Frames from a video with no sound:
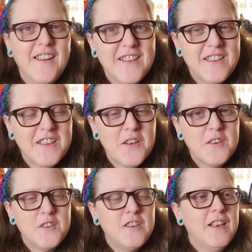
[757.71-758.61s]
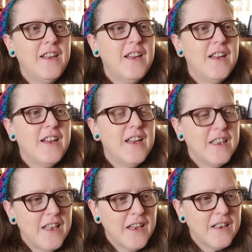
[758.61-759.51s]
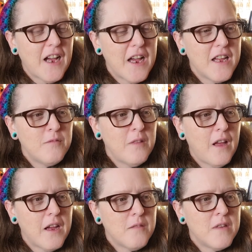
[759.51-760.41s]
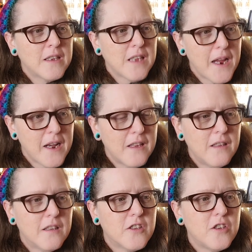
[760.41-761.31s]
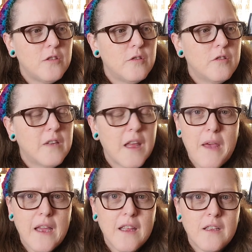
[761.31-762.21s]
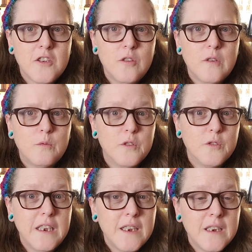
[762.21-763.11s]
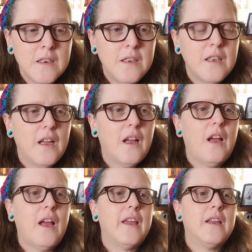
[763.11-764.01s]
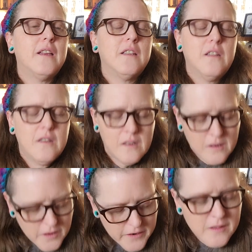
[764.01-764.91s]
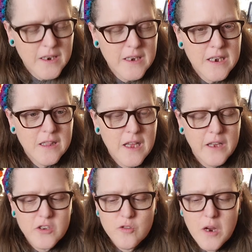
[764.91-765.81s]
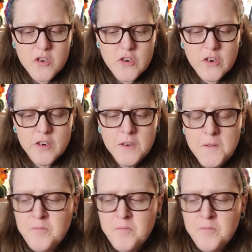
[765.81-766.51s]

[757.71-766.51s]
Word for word: So, yeah, I'm I'm excited to get back into a routine. I clearly need that structure